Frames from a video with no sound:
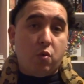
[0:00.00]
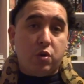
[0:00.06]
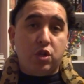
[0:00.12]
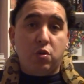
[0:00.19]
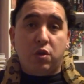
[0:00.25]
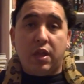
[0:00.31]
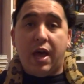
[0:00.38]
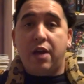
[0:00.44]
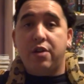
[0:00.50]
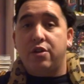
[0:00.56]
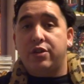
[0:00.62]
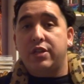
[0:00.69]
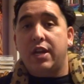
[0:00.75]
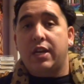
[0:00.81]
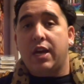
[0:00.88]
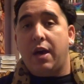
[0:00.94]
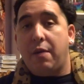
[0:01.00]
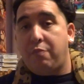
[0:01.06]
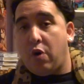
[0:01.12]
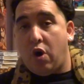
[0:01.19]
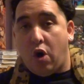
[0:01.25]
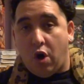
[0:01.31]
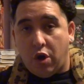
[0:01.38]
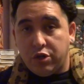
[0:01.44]
when you allow your snake
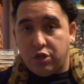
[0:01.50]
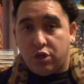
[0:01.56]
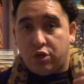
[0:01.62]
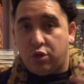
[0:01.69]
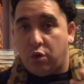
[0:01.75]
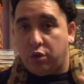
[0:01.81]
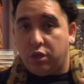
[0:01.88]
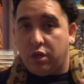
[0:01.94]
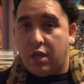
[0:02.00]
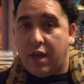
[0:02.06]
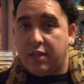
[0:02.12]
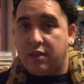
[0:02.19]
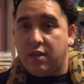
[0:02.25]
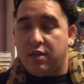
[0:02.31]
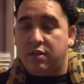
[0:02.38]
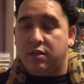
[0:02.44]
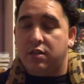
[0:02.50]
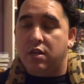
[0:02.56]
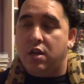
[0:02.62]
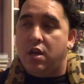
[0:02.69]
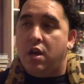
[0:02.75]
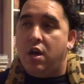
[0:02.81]
up on your shoulder like this,